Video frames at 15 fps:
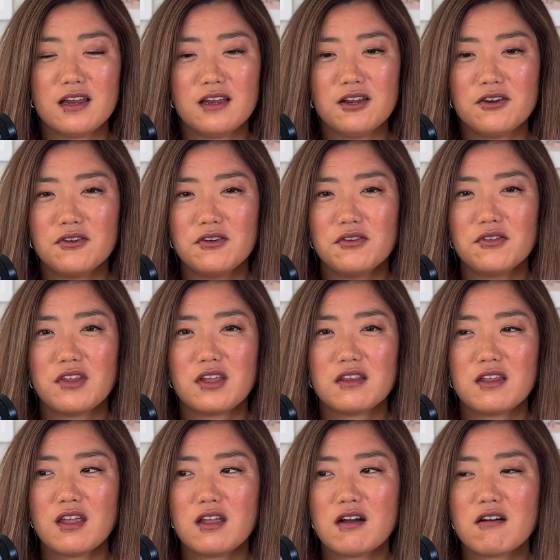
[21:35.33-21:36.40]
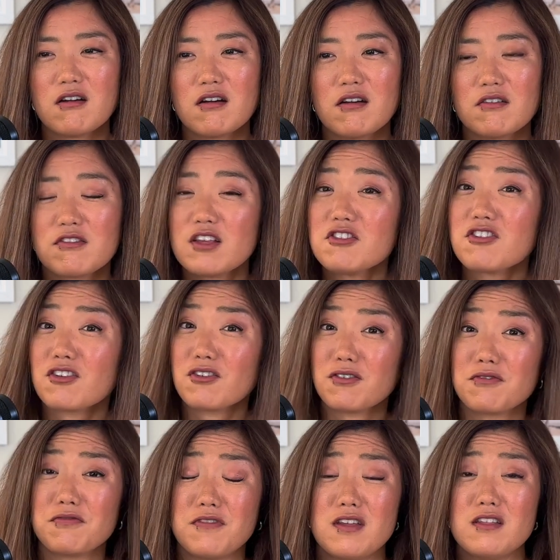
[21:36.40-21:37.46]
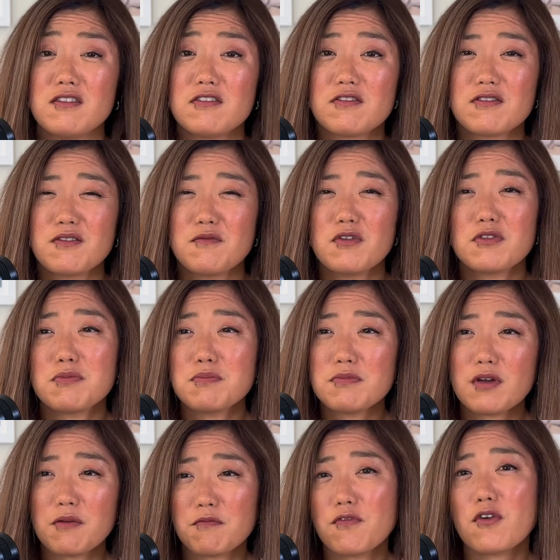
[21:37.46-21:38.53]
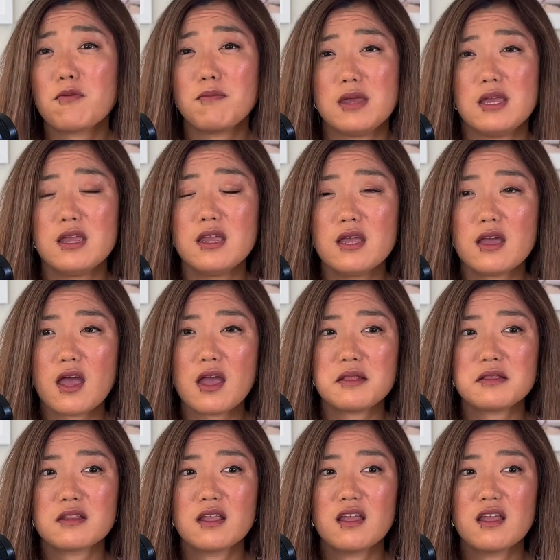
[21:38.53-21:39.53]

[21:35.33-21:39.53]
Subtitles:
they are such a good friends with, for me. And